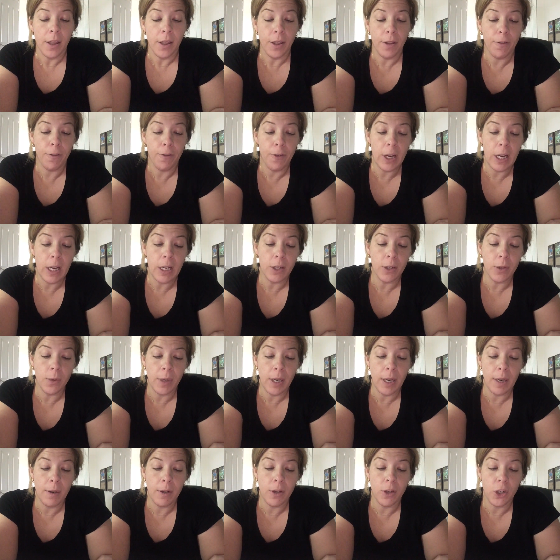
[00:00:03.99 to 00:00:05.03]
The
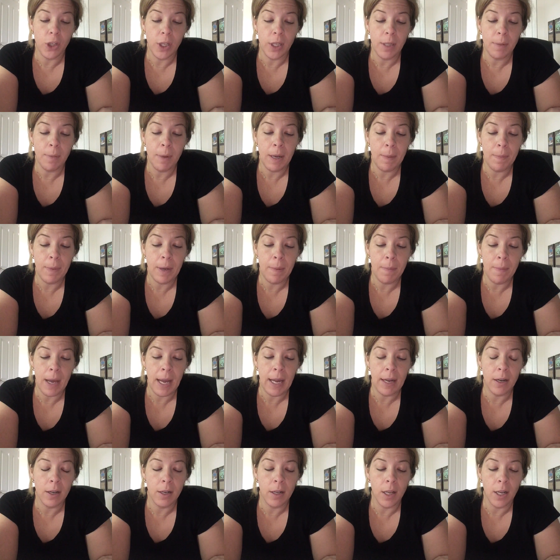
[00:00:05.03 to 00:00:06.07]
freakazoid just might be
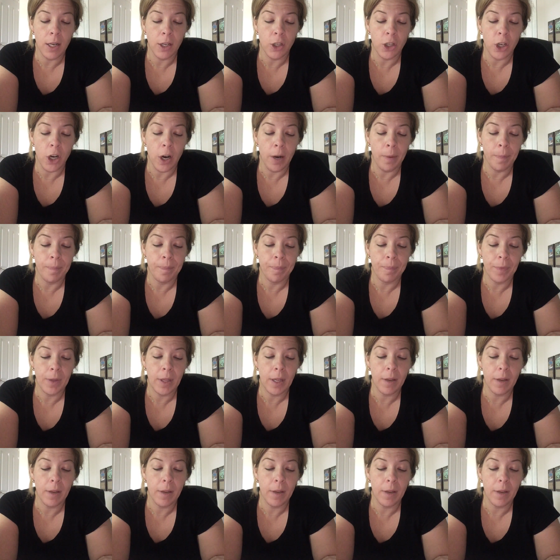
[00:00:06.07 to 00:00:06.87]
my good luck charm.